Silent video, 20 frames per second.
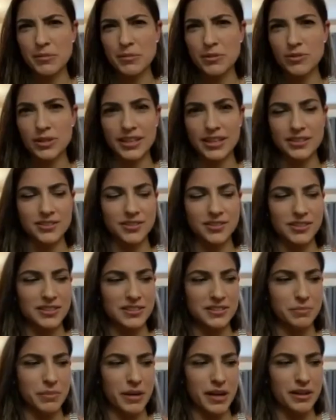you can answer
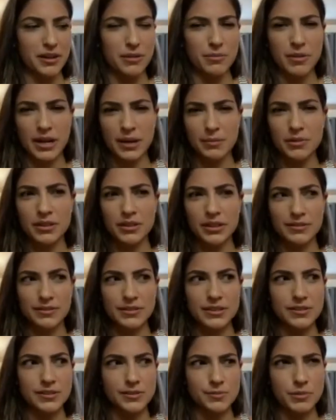this better, but I believe
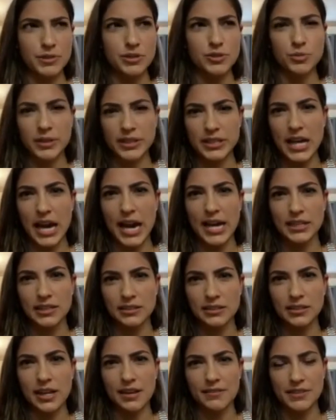it's between nine and
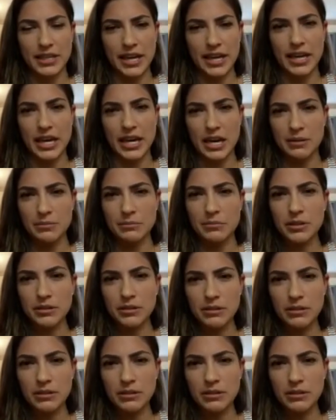eleven a.m.